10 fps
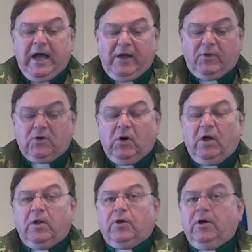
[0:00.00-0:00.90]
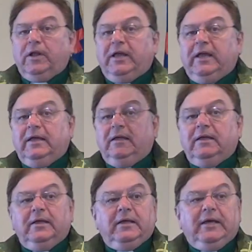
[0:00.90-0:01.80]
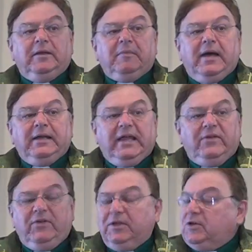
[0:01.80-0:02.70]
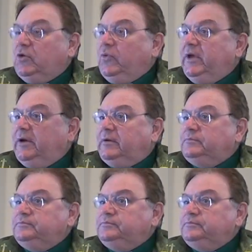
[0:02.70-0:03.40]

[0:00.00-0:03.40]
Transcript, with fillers: I recall early in my Navy career,